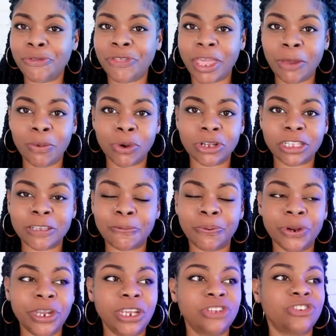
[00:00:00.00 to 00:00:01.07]
they want to
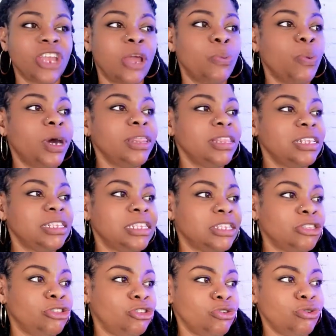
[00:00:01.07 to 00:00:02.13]
preach and what this is
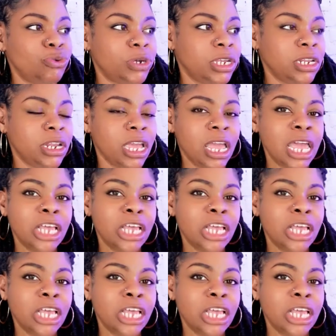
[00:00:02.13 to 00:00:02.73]
doing.